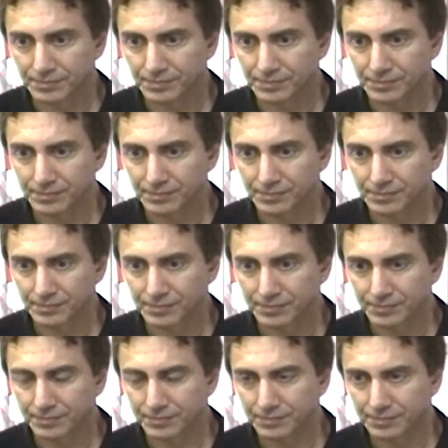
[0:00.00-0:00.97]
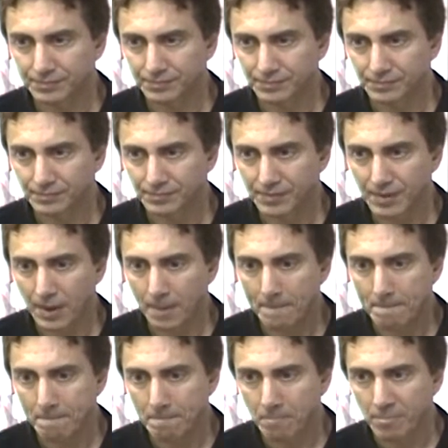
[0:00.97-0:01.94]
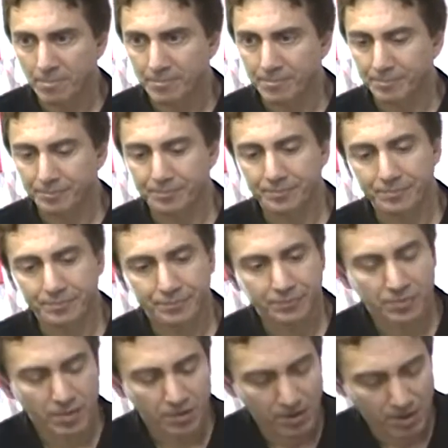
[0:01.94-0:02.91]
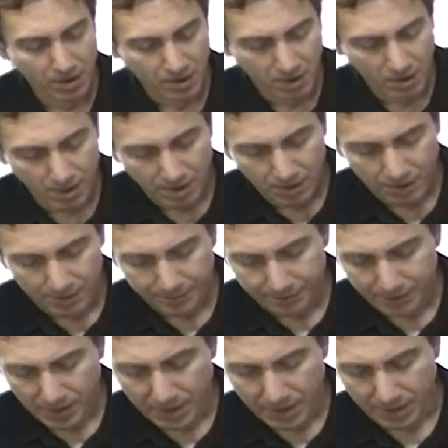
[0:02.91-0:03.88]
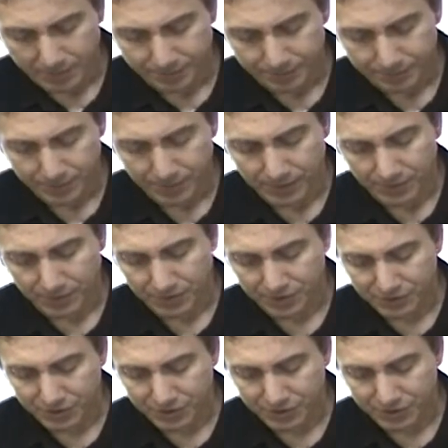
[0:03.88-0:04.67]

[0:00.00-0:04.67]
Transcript: They want them off the rolls. They don't want them on to be able to be on there indefinitely.